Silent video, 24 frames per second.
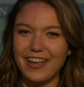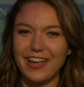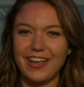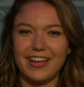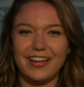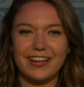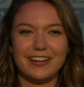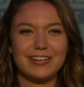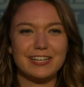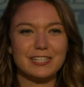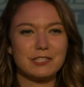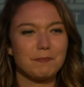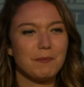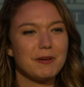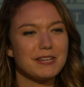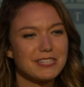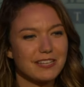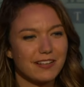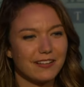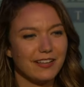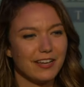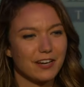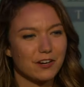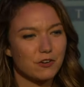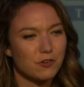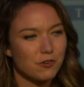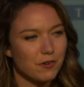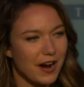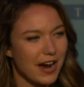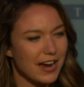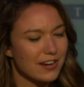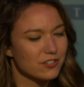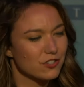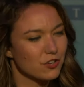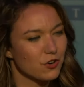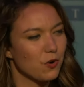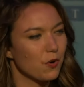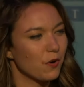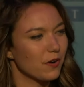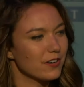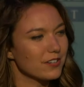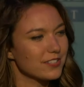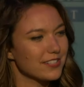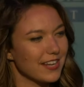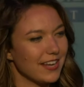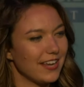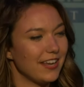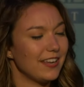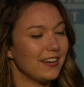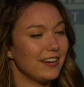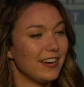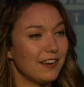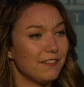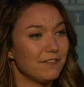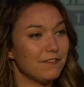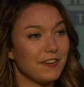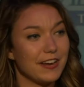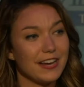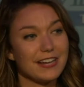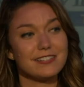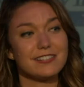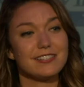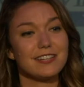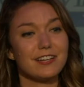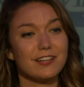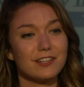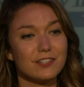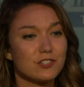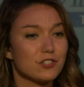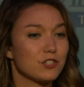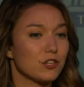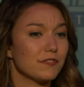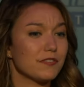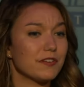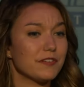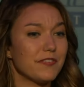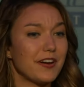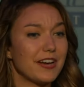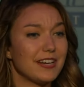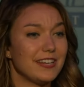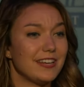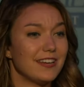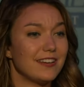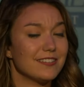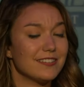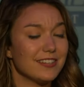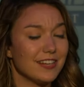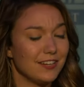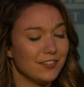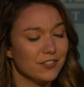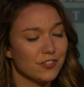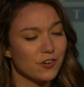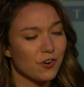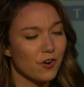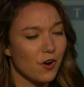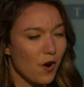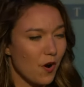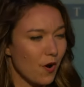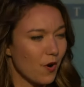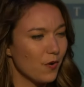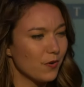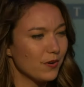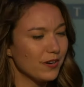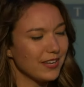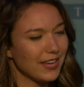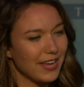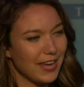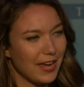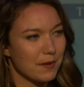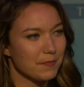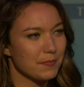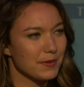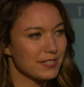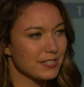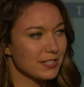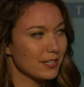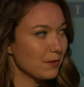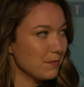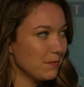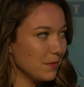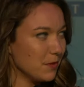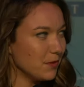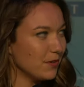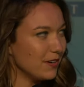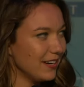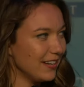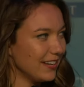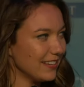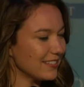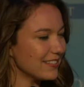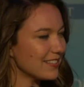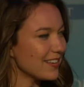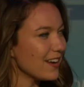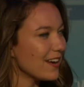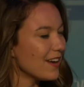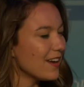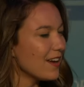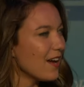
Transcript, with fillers: and it's basically a crash course in advancing conservative ideas in your own campus communities.